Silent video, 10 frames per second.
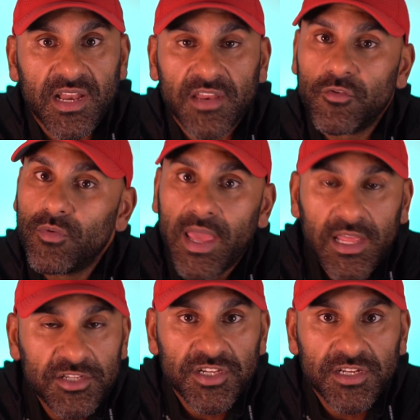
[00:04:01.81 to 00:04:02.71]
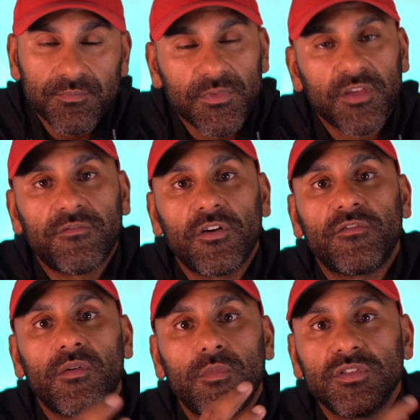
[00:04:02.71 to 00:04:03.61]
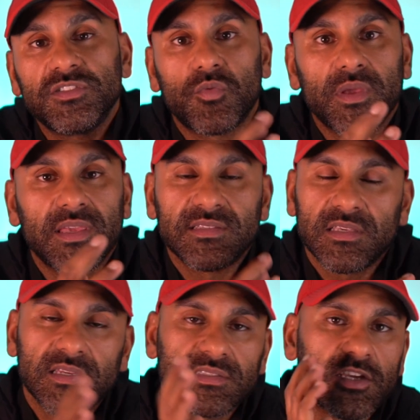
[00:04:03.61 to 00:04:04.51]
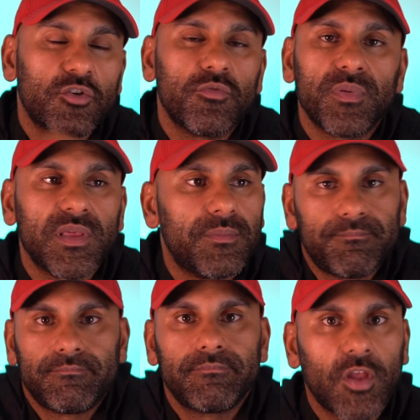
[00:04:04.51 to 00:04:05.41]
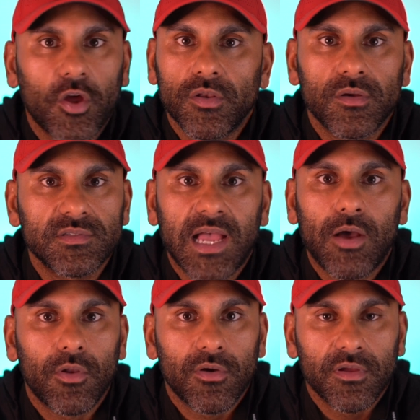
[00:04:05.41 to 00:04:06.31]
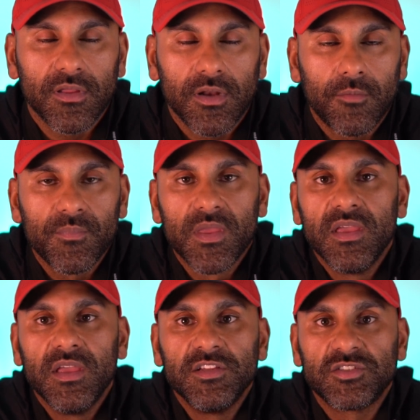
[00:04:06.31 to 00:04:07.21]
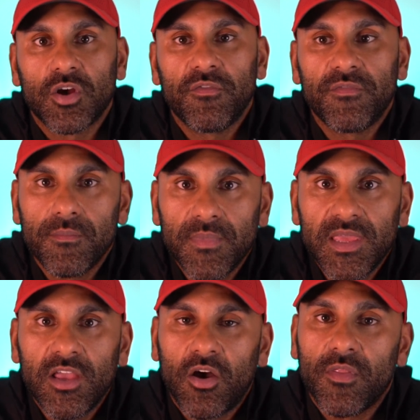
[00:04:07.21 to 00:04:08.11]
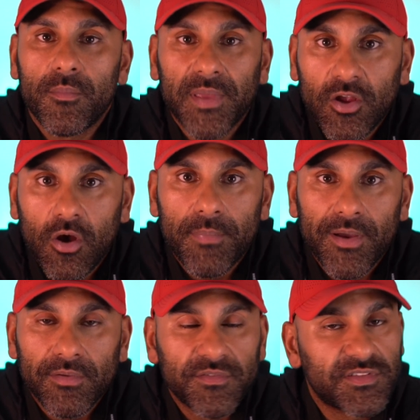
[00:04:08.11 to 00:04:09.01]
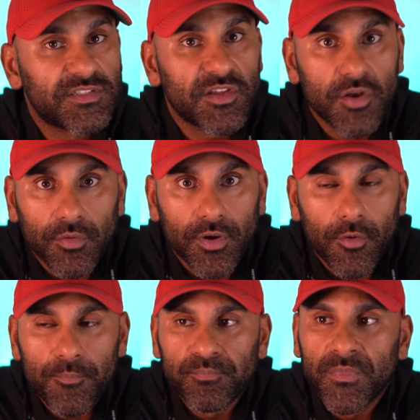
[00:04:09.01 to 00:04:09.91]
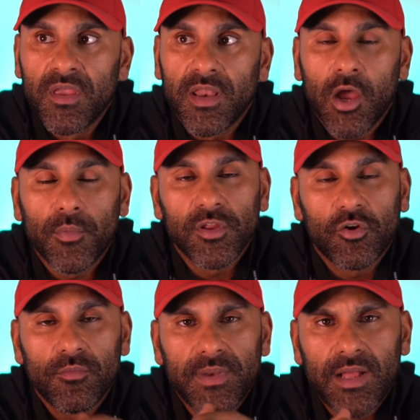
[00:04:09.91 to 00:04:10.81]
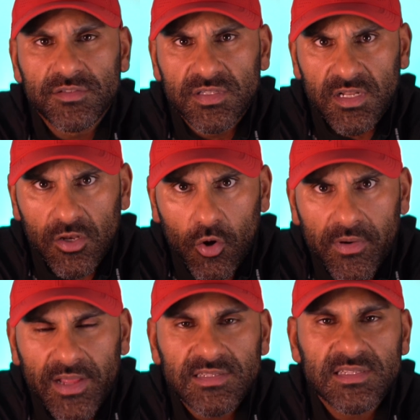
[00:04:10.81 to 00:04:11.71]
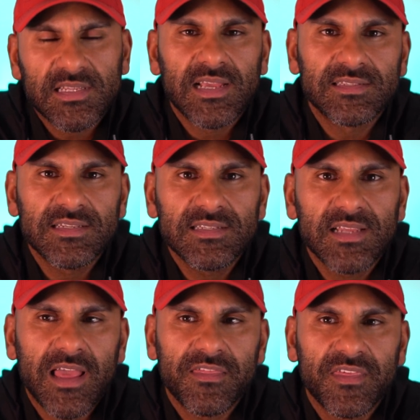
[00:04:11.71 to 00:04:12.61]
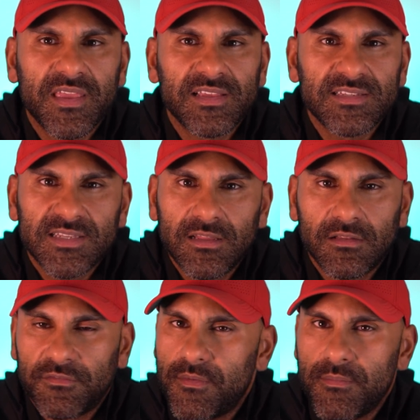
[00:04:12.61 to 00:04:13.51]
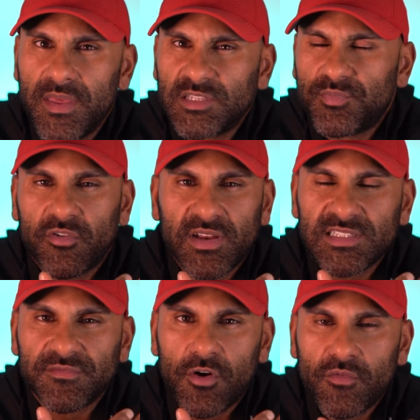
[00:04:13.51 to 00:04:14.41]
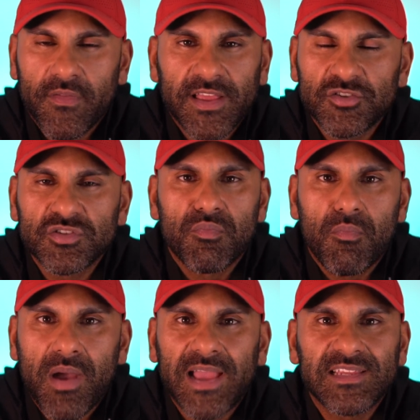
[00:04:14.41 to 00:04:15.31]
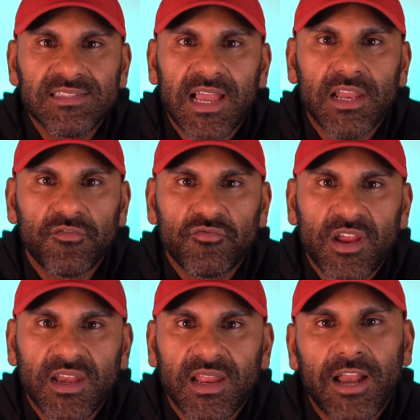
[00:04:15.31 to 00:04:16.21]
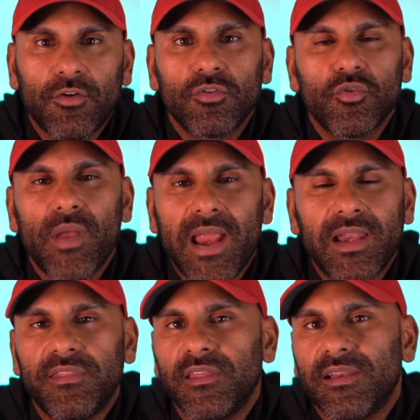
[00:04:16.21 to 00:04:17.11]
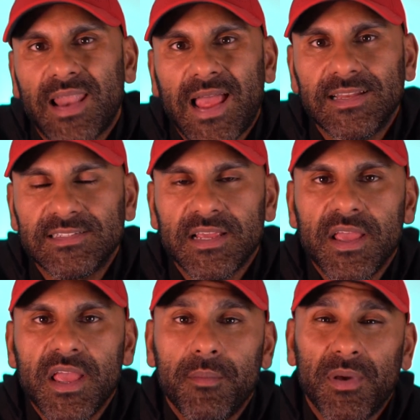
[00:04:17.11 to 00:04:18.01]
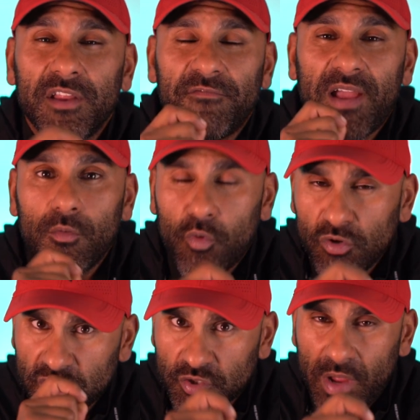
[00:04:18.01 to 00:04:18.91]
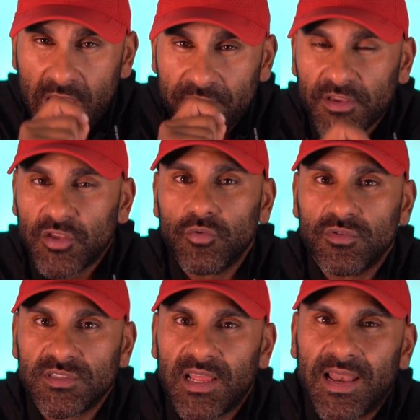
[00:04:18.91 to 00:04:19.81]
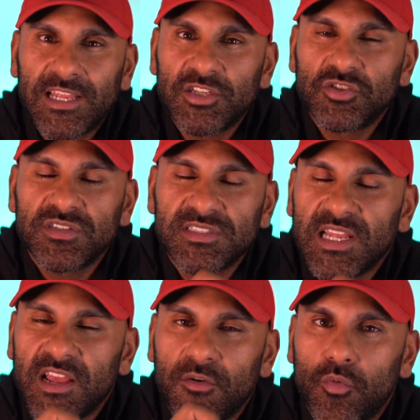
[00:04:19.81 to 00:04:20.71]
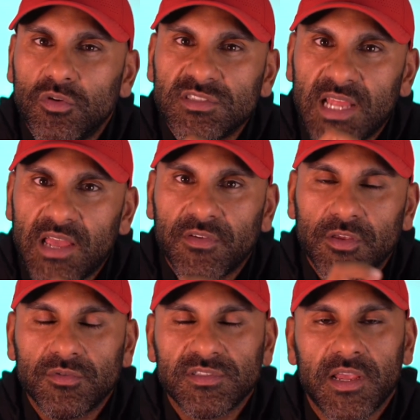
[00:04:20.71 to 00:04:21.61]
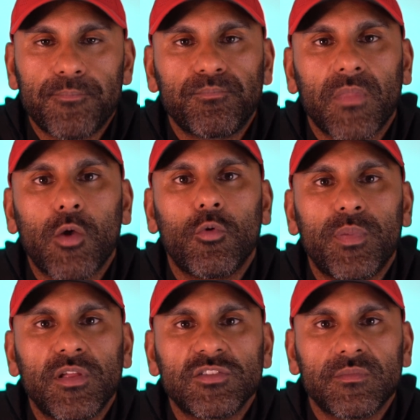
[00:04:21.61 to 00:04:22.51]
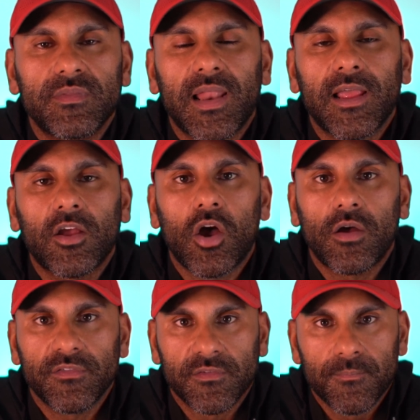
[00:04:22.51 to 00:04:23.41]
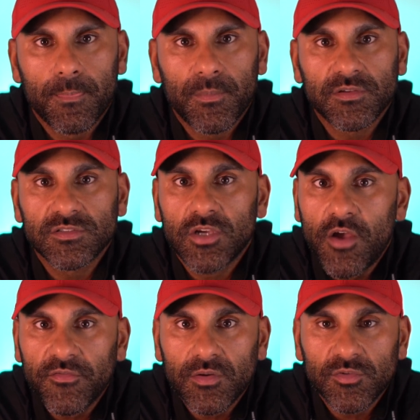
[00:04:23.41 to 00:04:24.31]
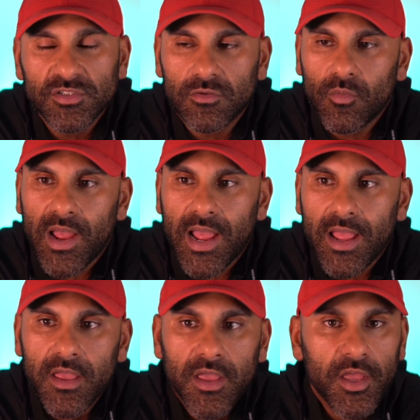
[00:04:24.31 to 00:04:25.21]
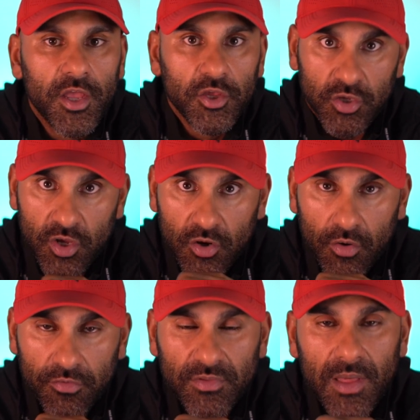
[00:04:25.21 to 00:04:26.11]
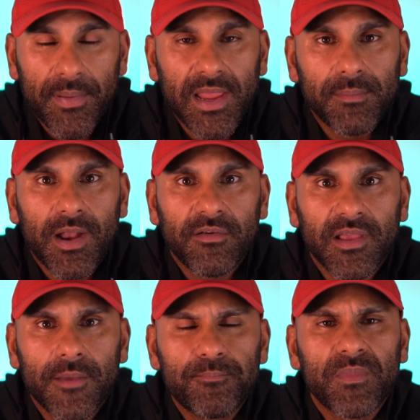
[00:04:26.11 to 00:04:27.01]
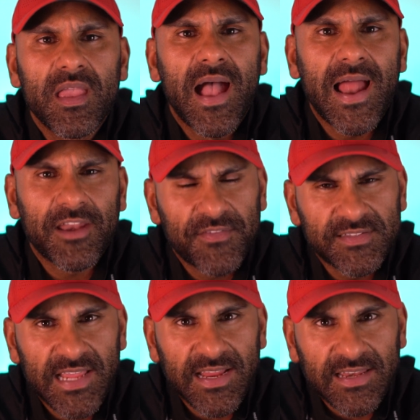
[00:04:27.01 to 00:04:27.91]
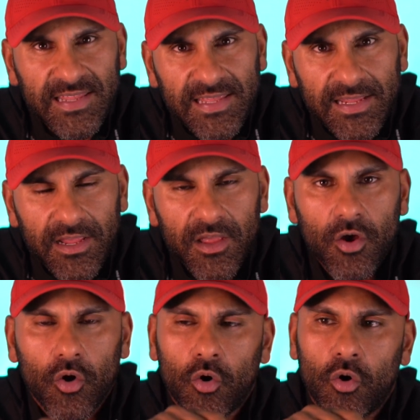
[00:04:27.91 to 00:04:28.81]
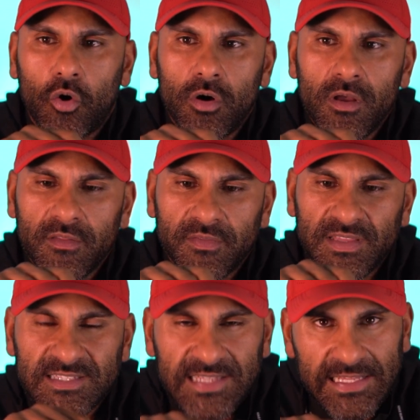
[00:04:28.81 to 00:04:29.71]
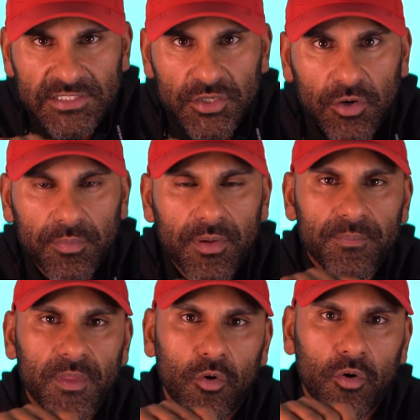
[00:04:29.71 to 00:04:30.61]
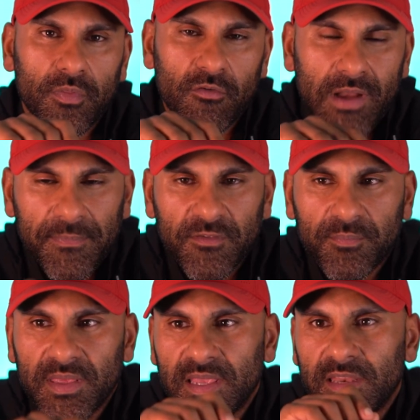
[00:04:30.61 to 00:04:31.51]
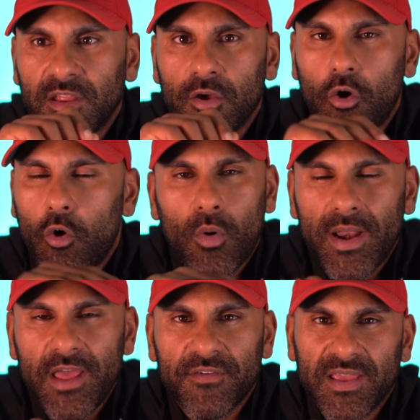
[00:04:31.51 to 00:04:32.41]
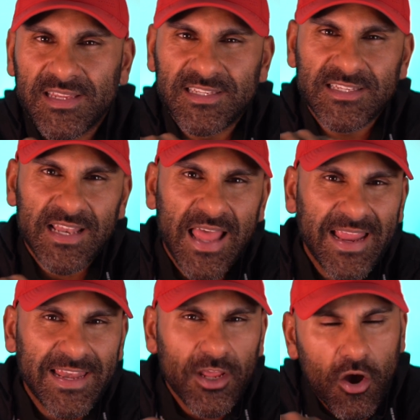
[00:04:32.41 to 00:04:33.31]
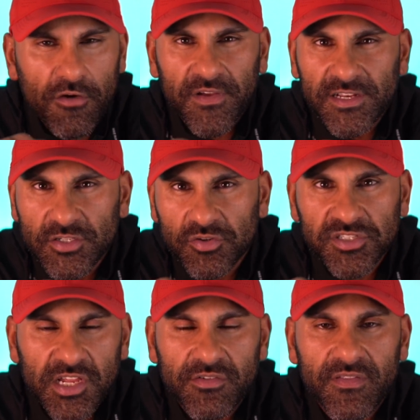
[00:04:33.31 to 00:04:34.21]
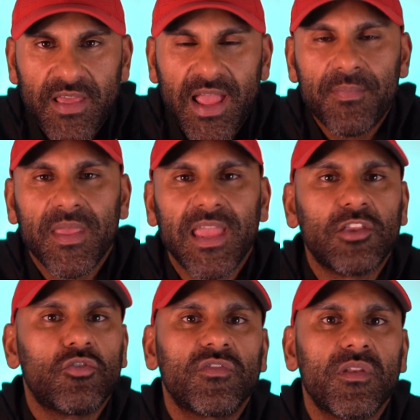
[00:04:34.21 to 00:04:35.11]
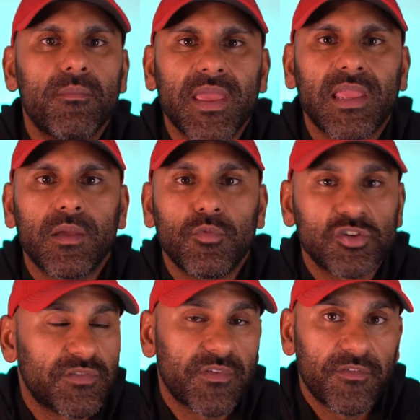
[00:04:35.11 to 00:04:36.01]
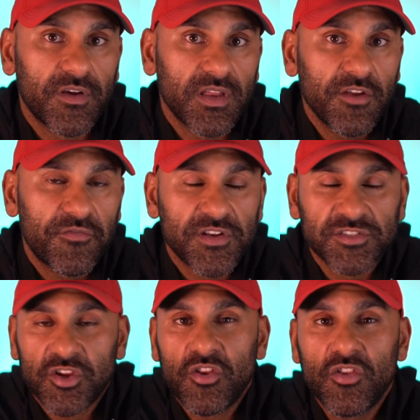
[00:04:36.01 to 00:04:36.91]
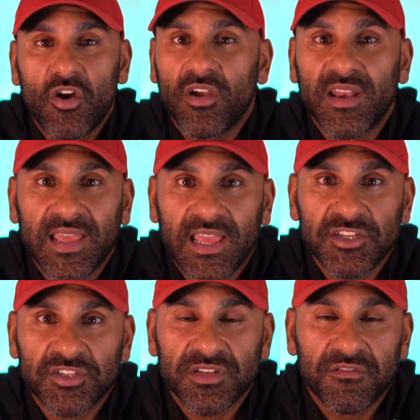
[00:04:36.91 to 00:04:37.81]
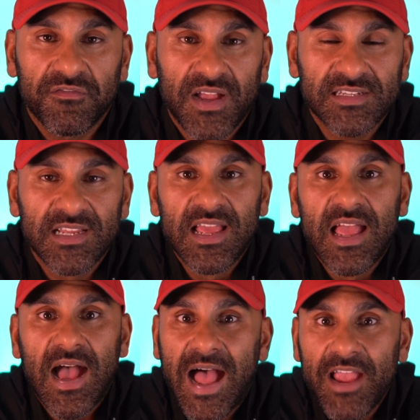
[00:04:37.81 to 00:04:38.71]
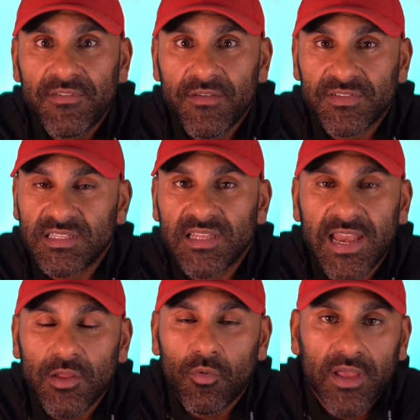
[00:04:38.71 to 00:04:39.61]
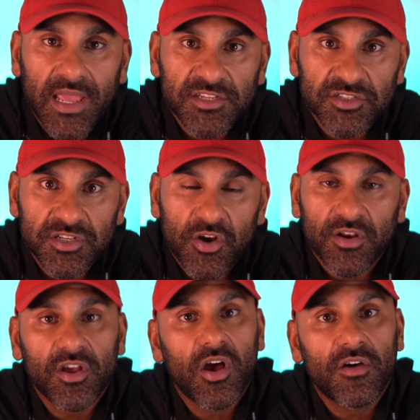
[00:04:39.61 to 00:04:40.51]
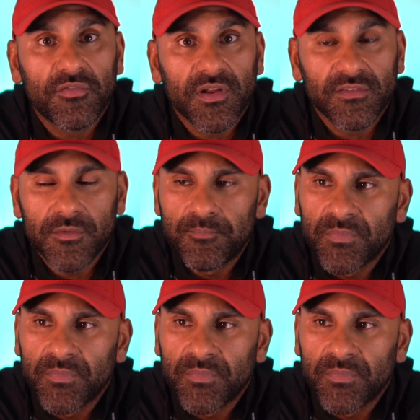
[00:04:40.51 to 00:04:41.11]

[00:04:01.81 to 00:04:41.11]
And if you get injured, you're fucked for months, weeks, years. It could be God knows how long, So for me, on the big compound lifts, it's a no-no. Now, when you come down to the lower exercises, I think still, for me, it's progressive overload. That's just my style of training. I don't do anything light. But if I was to ever use it, let's just say I was to ever use it, it would be on something like calves. Because calves are a muscle where you can go through that pain barrier. And if the technique or the setup or the rep speed or whatever is slightly off a touch here and there, it doesn't make much of a fucking difference. You're not going to get injured. In fact, I've never seen anyone get injured on a calf raise.